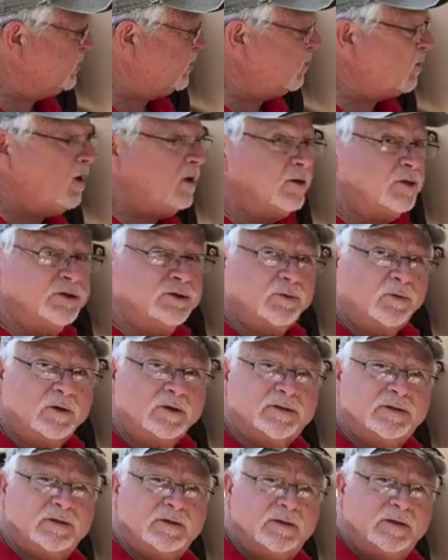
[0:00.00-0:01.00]
a water
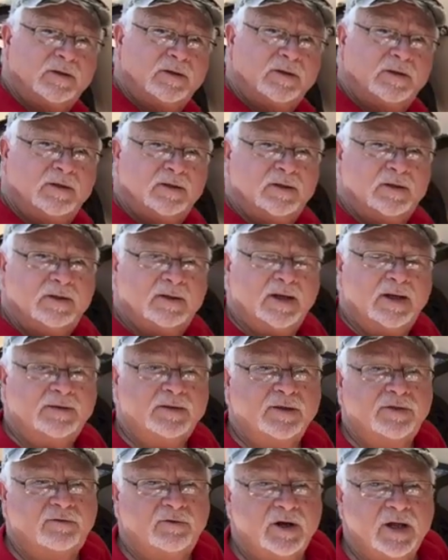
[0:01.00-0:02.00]
source, and
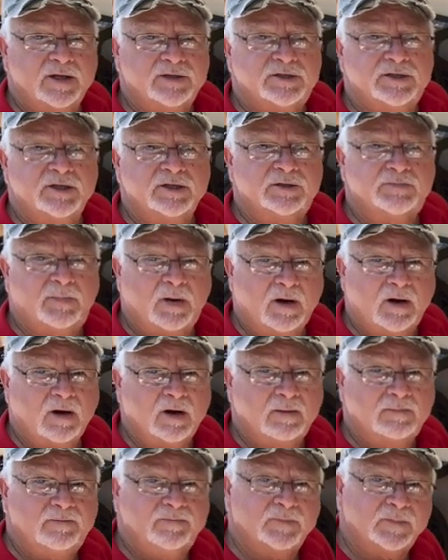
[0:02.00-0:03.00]
the 3/8 inch
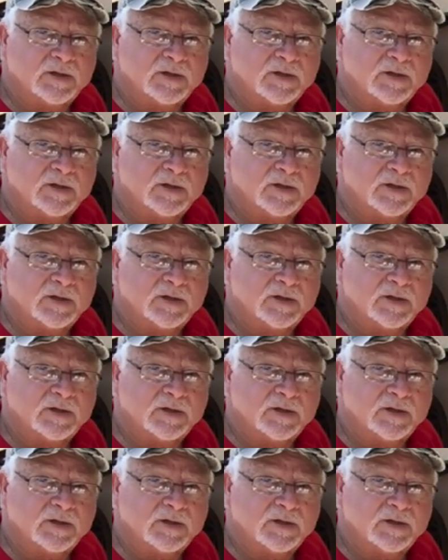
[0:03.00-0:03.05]
barb